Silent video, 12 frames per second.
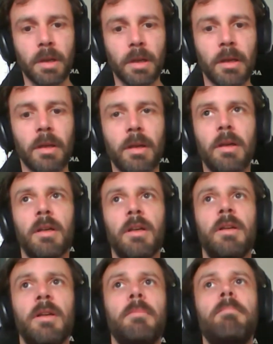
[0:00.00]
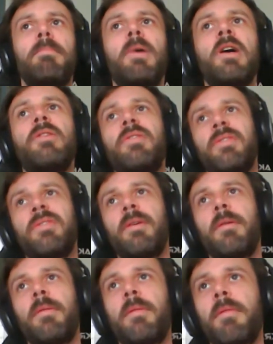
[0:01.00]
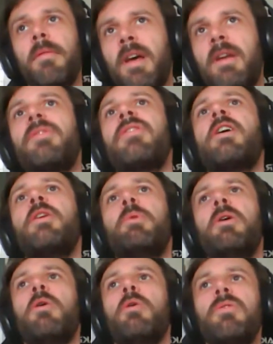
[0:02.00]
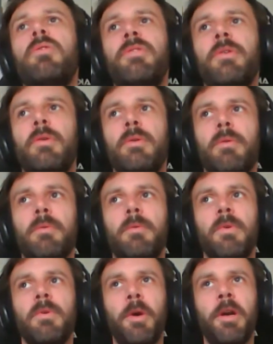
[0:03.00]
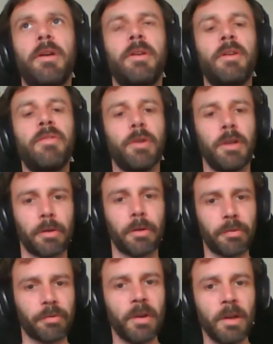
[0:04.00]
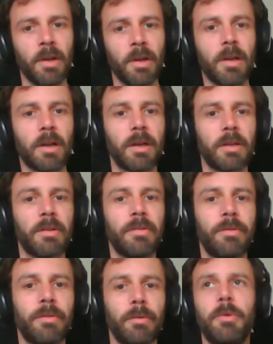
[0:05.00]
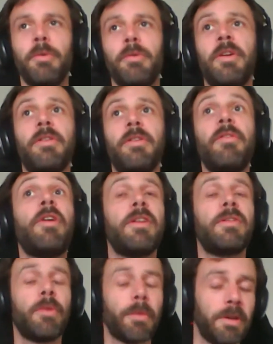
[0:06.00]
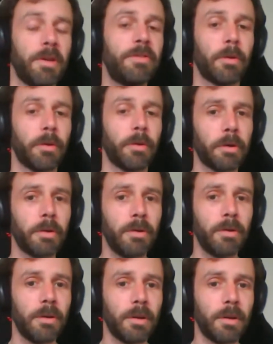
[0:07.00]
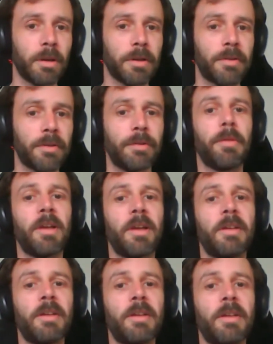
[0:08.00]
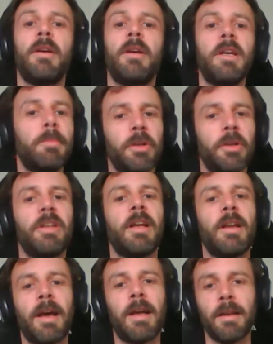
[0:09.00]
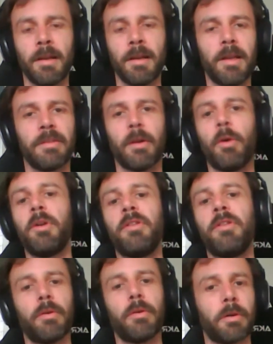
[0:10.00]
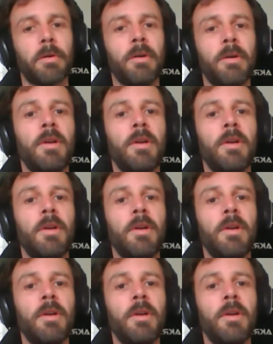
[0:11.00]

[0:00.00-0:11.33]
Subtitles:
But that aside, we also were careful enough to use an interface for the installer so that anybody can add his own installer.